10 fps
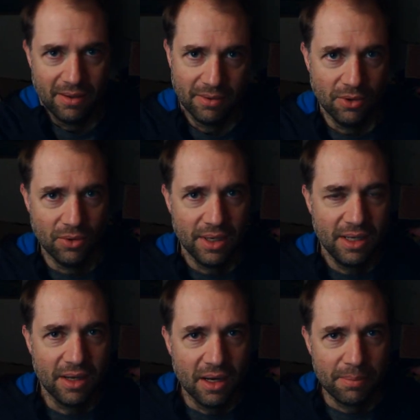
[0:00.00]
oh, I need
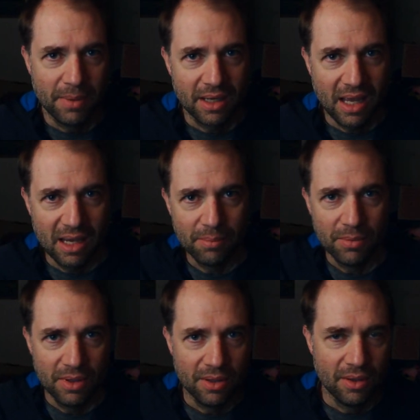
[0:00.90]
to up my game
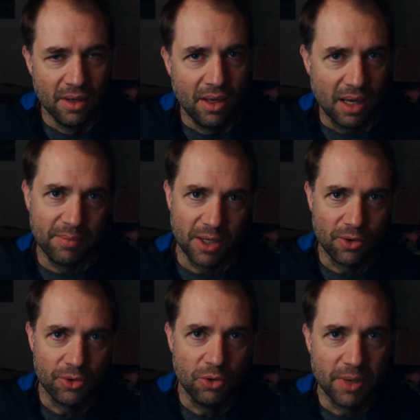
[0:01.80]
and I'm going to go
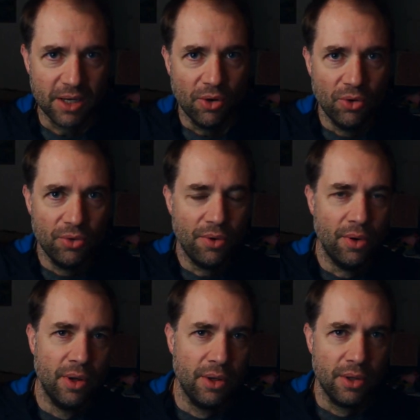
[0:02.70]
do my own
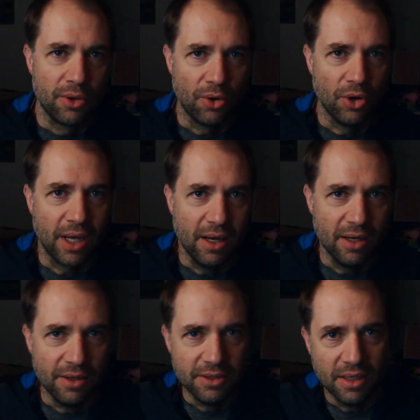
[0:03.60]

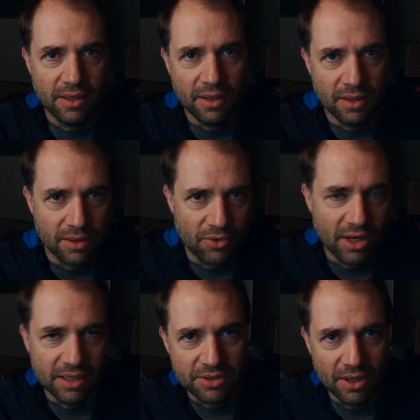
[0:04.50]
corrugated tin
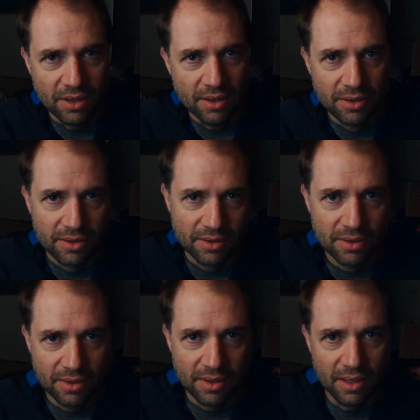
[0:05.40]
creation,
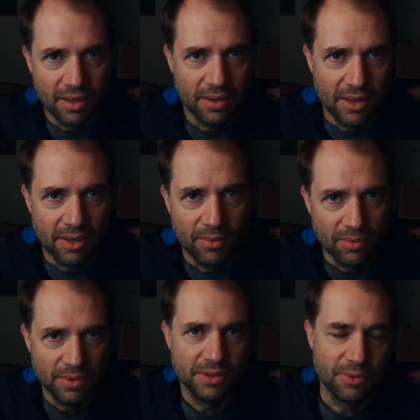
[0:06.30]
and then
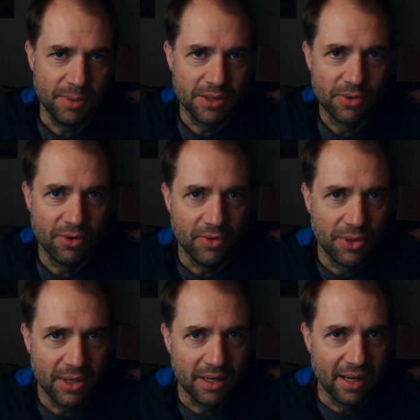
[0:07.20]
this will be sort of a
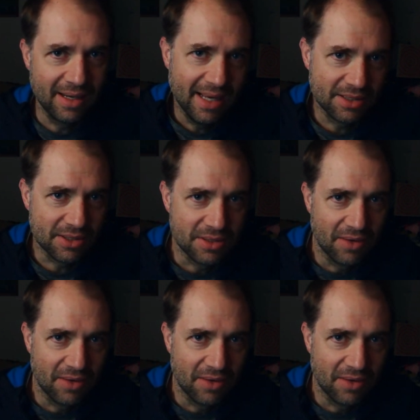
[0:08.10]
thing. I can't just have